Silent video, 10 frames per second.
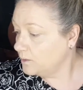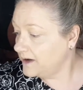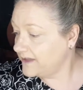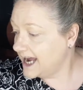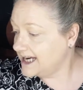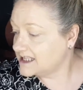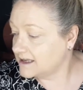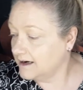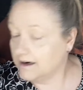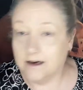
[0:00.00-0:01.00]
With a
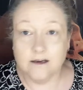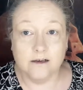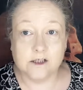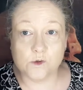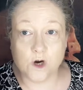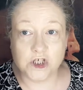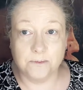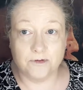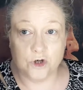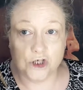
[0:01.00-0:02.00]

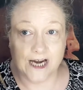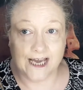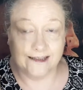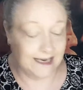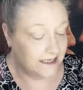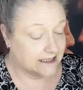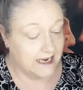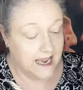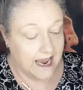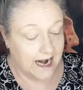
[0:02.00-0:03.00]
squashy brush like this,